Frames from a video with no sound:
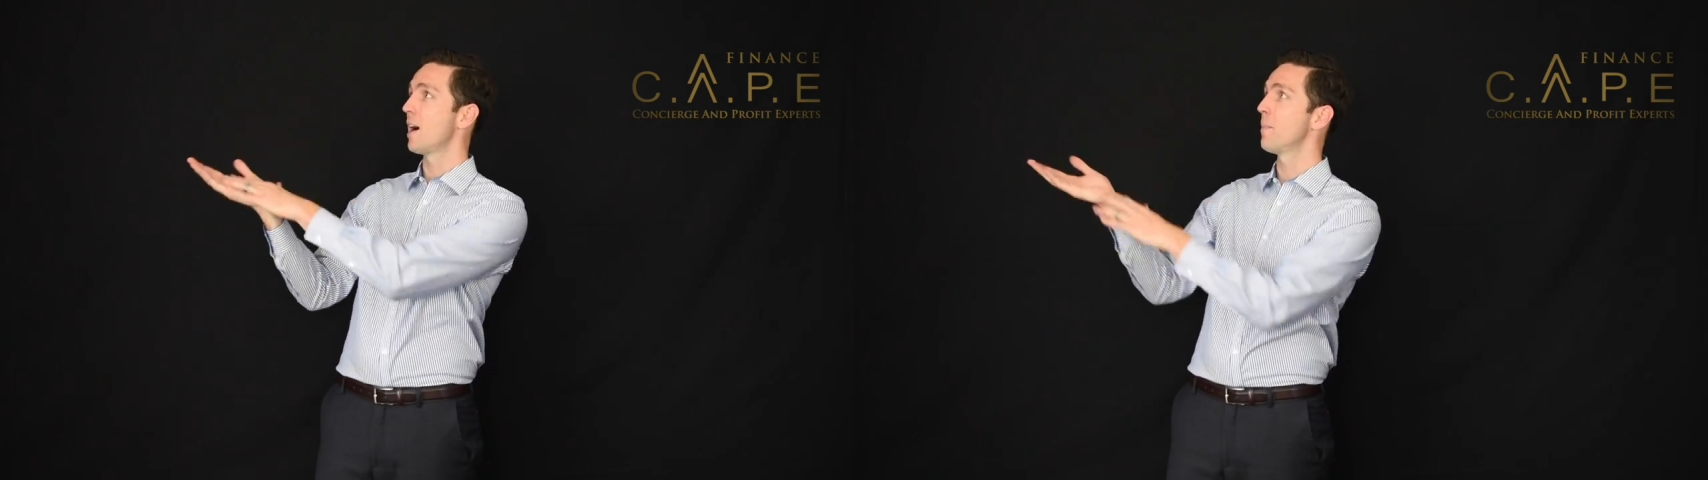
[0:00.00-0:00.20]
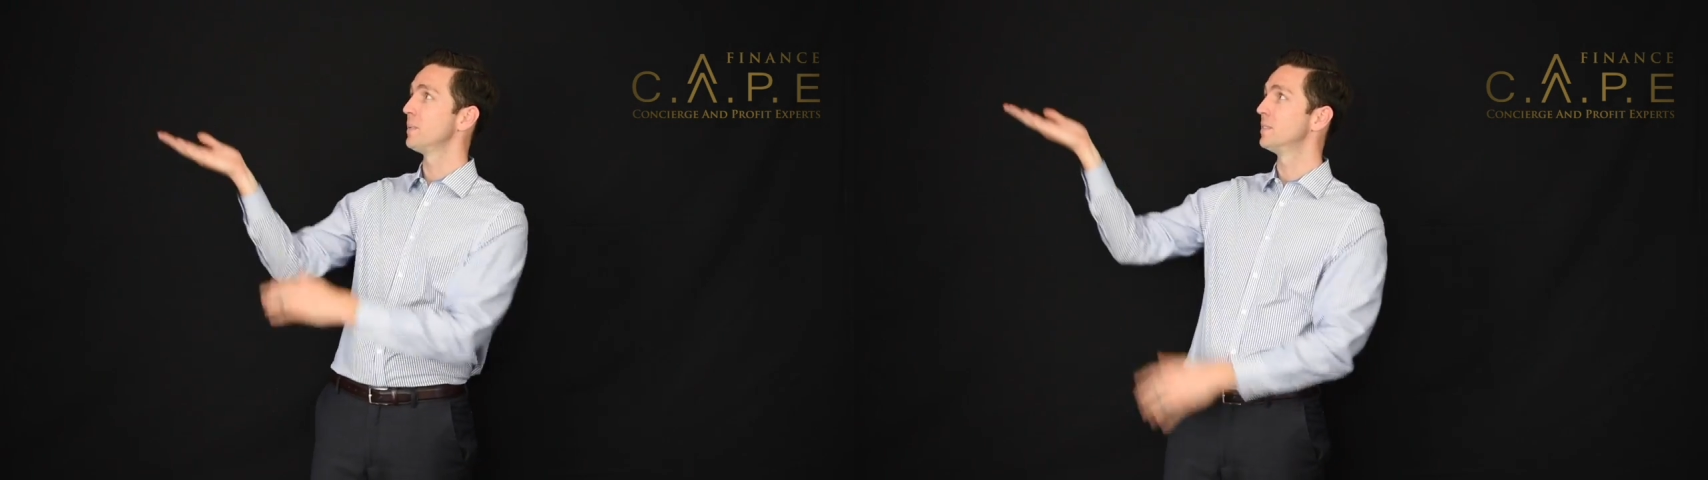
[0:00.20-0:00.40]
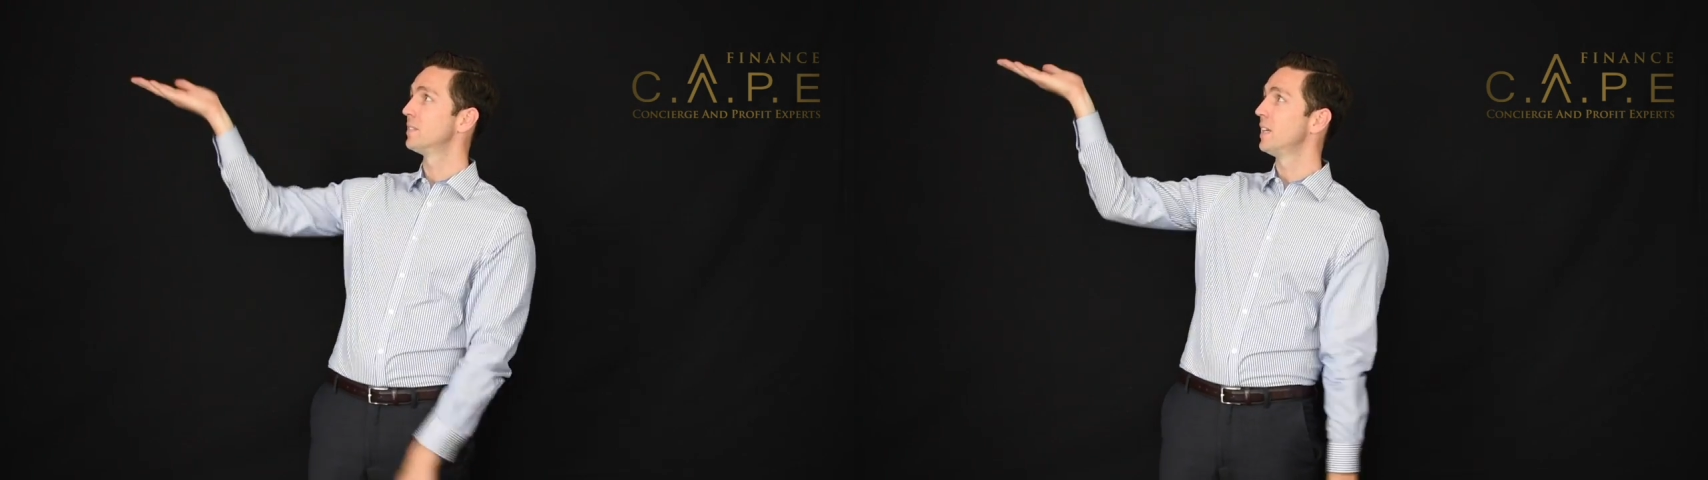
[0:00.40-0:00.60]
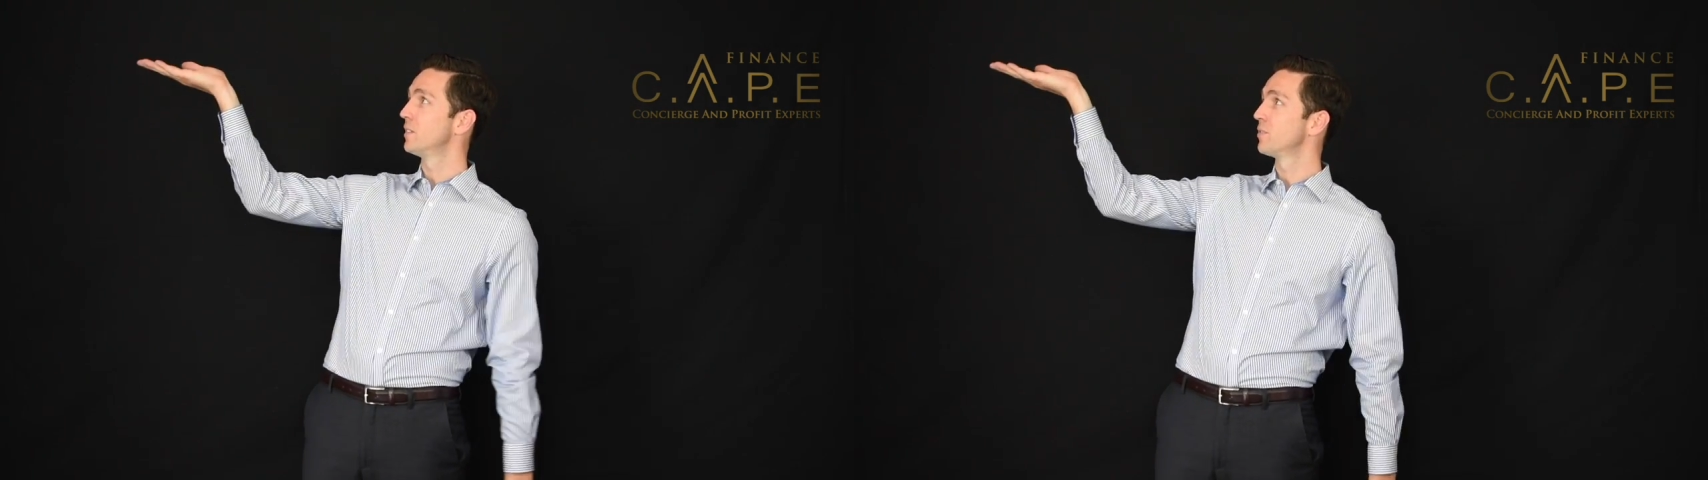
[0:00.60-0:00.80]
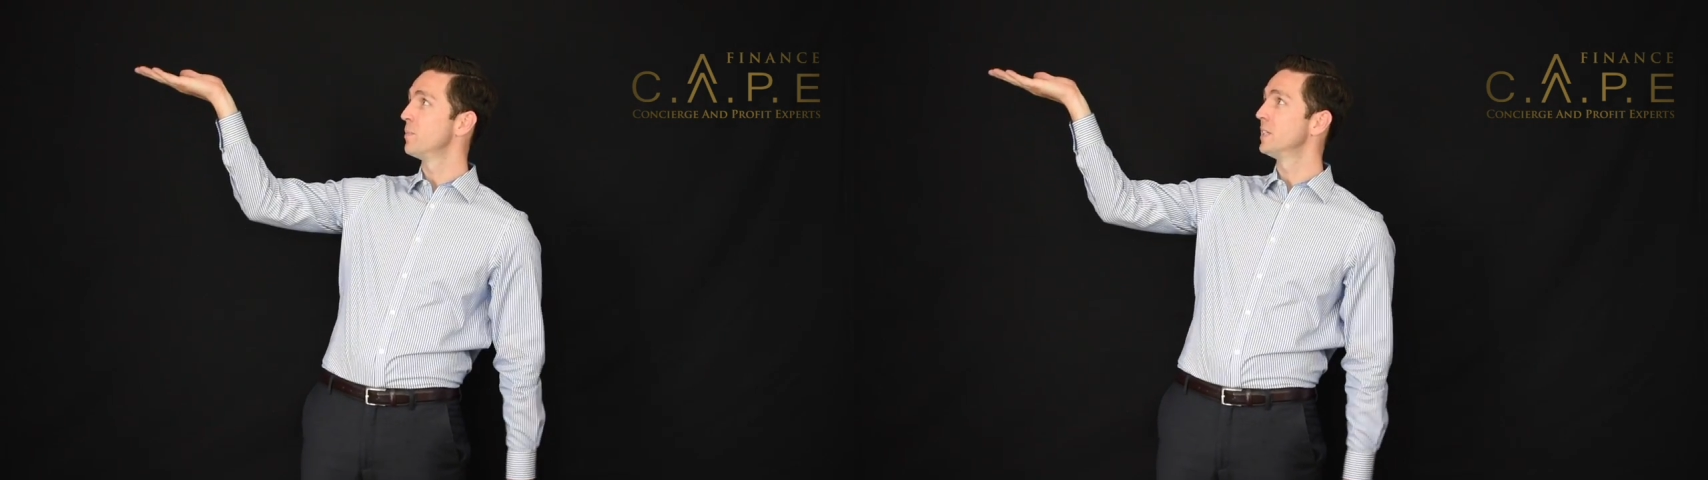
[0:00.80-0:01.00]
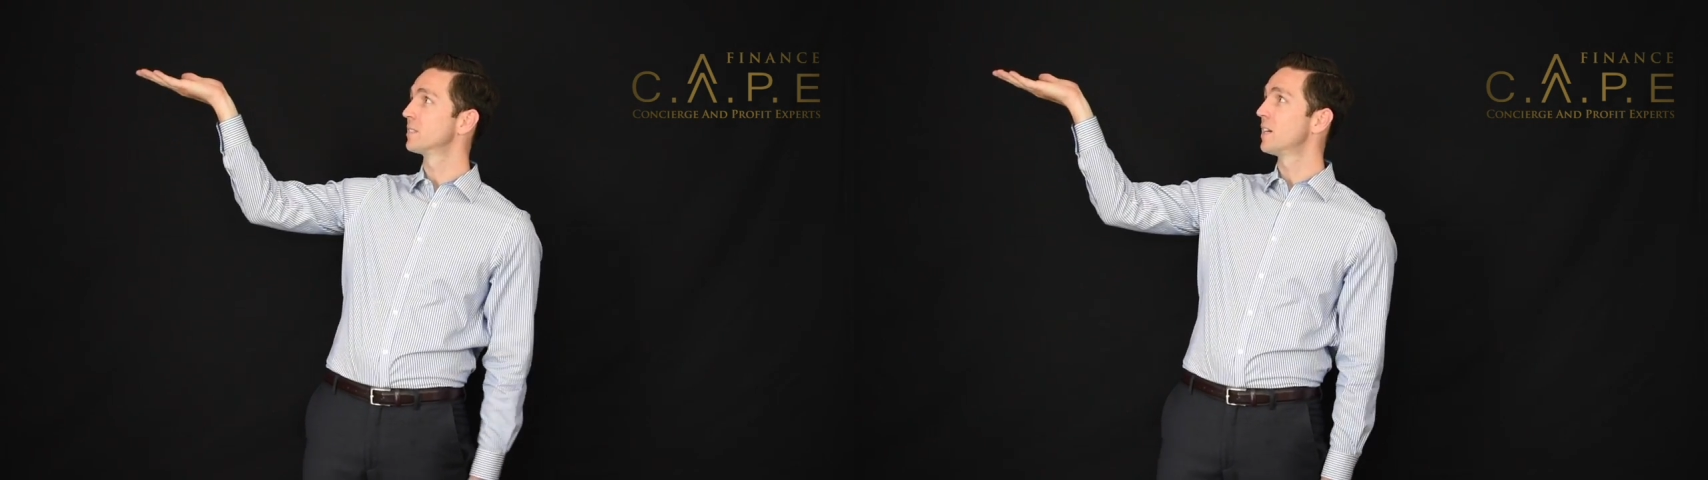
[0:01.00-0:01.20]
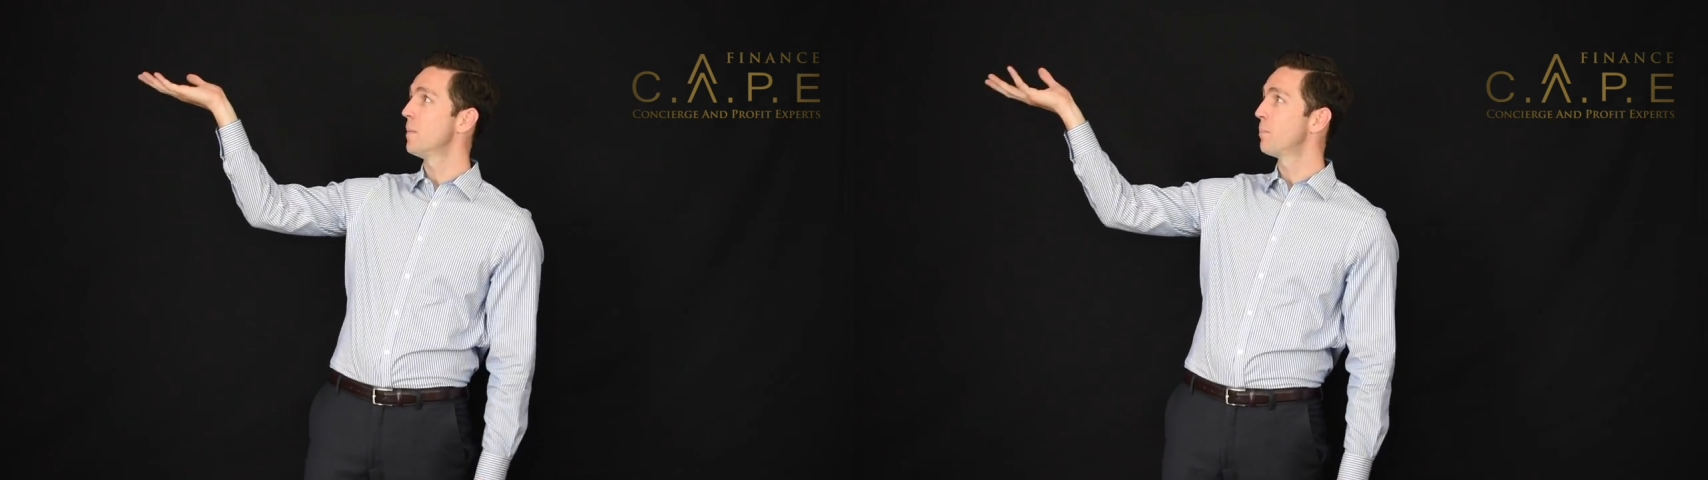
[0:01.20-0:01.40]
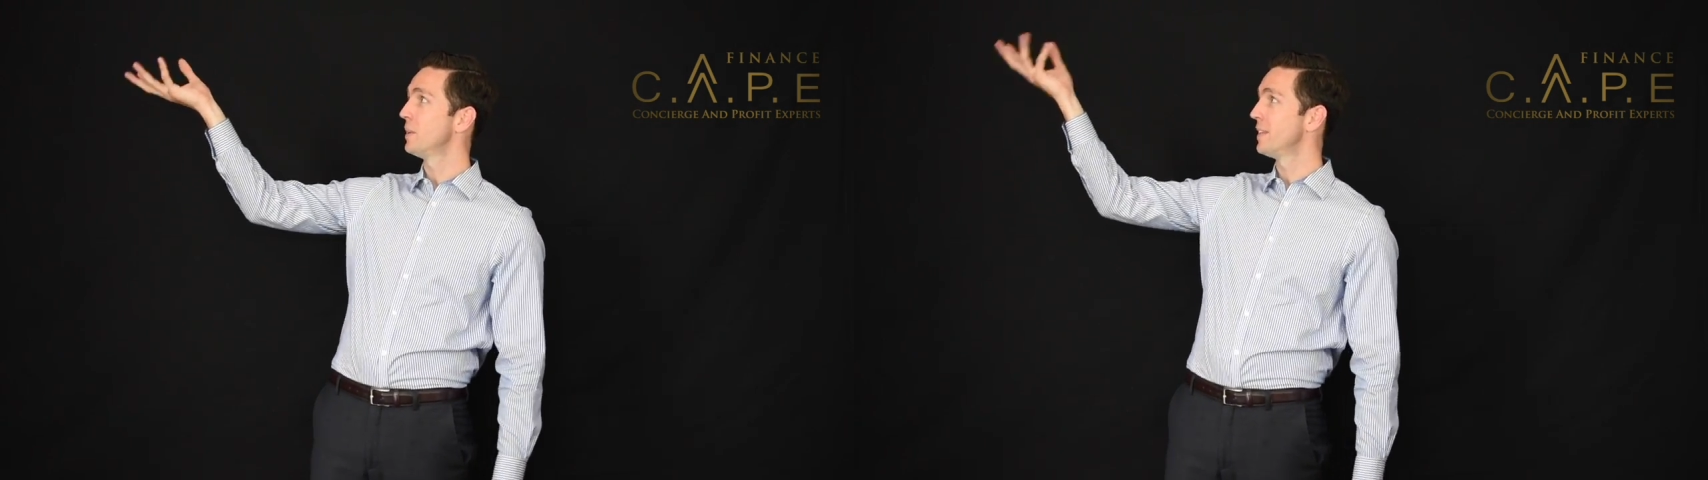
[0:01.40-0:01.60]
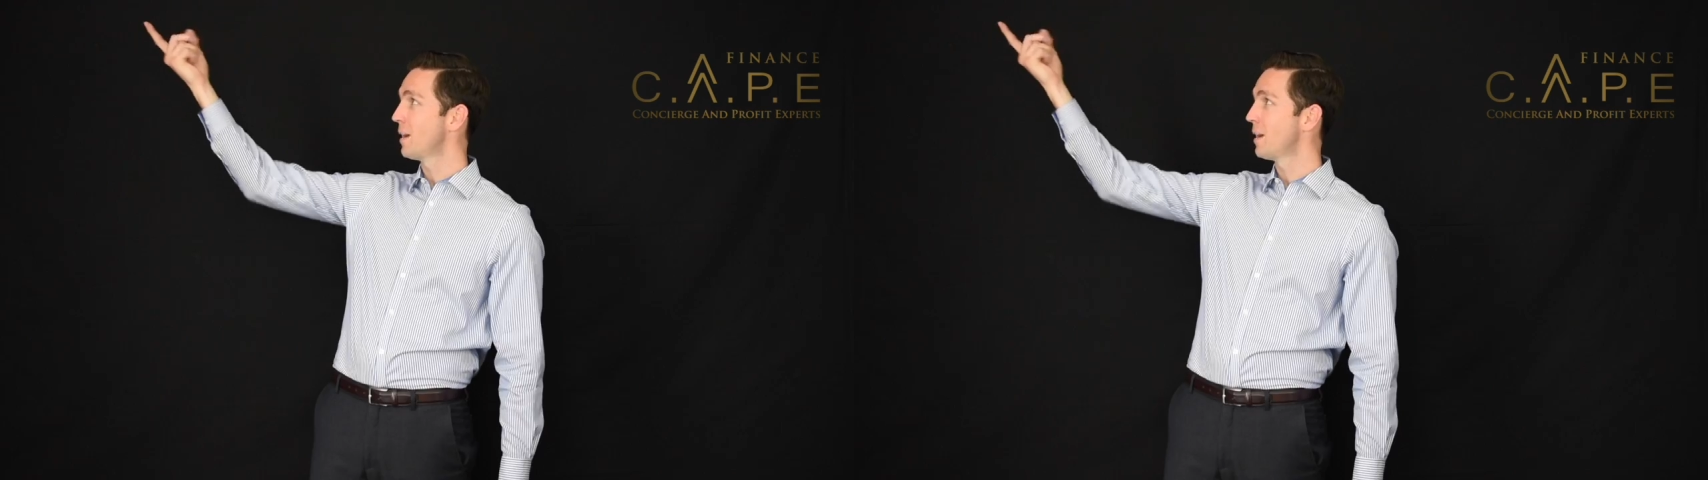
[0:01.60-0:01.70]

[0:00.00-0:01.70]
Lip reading: compensated from this company,